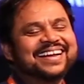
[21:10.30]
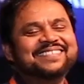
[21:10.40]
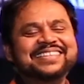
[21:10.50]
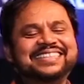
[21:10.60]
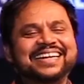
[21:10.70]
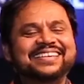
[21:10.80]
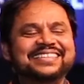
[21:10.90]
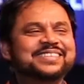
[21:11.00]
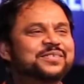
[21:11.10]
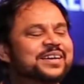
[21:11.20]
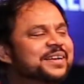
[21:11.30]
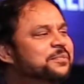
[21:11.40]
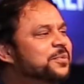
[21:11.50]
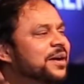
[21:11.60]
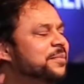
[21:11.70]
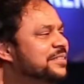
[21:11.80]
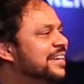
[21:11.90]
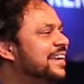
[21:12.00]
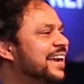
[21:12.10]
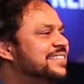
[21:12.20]
We said
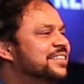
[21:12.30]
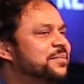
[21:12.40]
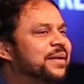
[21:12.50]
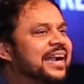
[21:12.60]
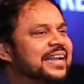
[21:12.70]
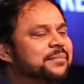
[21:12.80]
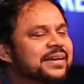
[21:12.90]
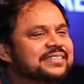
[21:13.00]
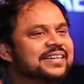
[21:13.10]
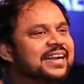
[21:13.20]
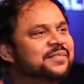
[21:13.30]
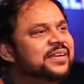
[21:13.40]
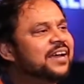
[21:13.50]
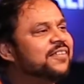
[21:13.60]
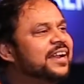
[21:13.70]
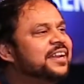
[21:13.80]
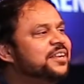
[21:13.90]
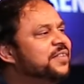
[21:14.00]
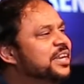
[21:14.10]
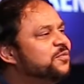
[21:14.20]
Genelia is our brand ambassador and we have
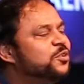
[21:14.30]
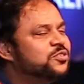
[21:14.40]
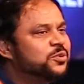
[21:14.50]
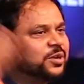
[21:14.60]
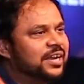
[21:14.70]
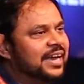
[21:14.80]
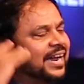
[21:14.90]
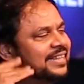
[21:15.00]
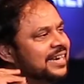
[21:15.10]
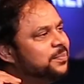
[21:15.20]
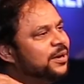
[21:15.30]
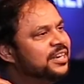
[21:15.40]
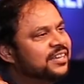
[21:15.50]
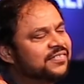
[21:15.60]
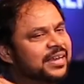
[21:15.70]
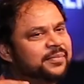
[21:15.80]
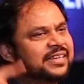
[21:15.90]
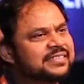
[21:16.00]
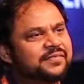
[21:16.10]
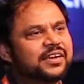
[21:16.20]
124 stores at that point of time. They
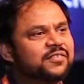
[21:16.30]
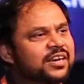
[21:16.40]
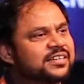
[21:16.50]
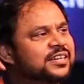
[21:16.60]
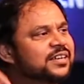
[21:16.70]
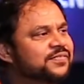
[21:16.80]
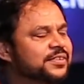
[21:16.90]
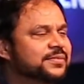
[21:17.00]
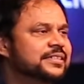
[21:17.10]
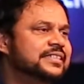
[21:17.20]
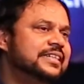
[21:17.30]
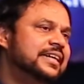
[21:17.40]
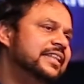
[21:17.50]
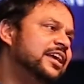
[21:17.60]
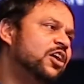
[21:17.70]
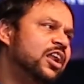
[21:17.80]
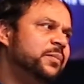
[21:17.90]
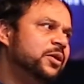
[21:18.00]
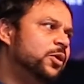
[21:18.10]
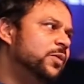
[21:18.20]
said, we have not heard of you. They called
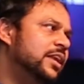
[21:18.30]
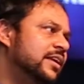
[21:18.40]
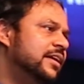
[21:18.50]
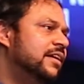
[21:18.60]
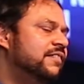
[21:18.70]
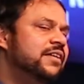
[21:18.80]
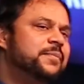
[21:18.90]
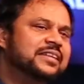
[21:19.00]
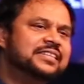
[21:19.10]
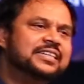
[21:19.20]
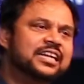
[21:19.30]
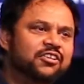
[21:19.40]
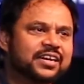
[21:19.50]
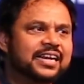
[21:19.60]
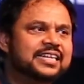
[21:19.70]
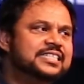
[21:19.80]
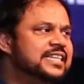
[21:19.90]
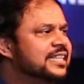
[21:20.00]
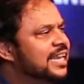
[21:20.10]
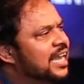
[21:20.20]
me over, we presented our credentials,
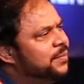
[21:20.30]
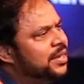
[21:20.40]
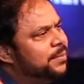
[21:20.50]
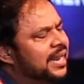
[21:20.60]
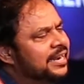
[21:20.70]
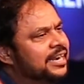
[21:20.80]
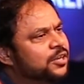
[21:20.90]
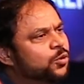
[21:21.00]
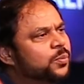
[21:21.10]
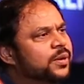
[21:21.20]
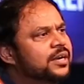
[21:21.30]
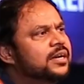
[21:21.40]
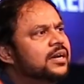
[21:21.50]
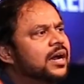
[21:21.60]
they gave me a mandate to open